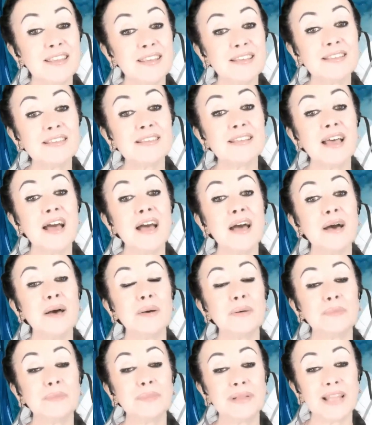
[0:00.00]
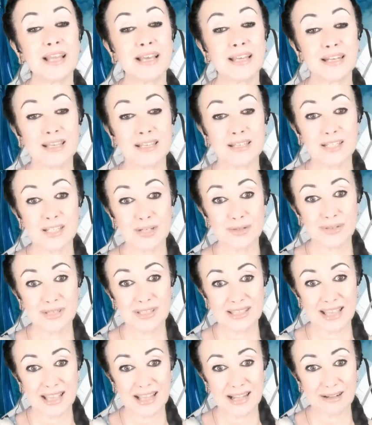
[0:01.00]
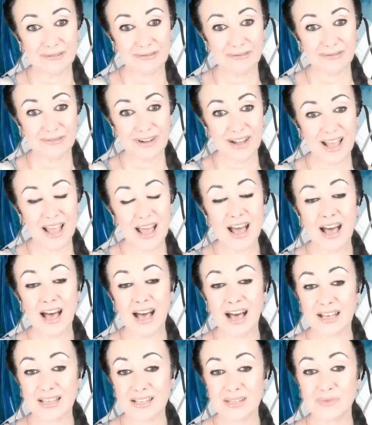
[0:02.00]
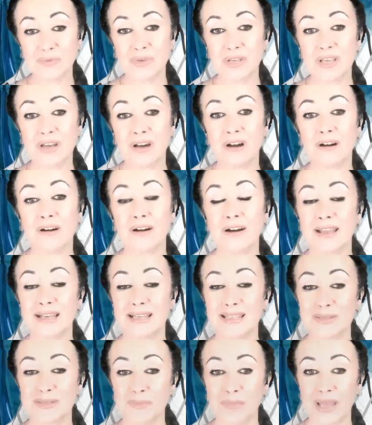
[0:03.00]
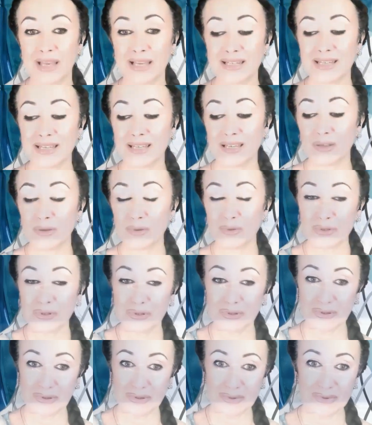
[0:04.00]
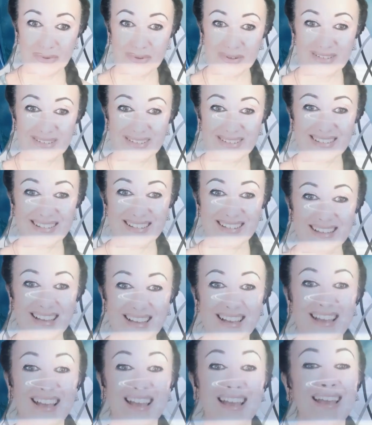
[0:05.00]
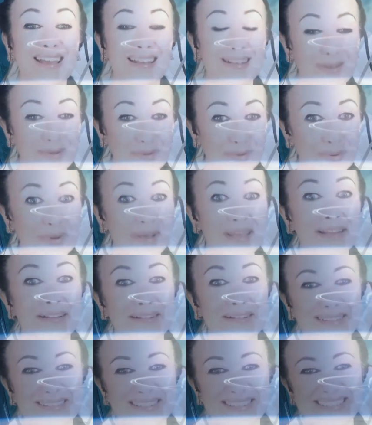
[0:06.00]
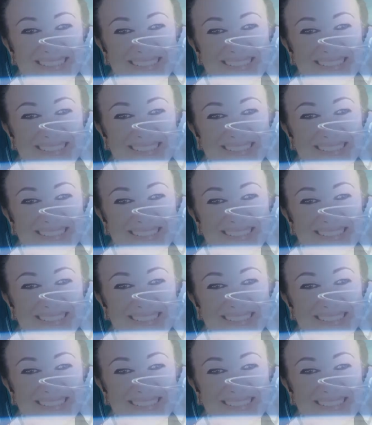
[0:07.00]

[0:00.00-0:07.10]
this planet yourself, as we are expecting you to do. And you will.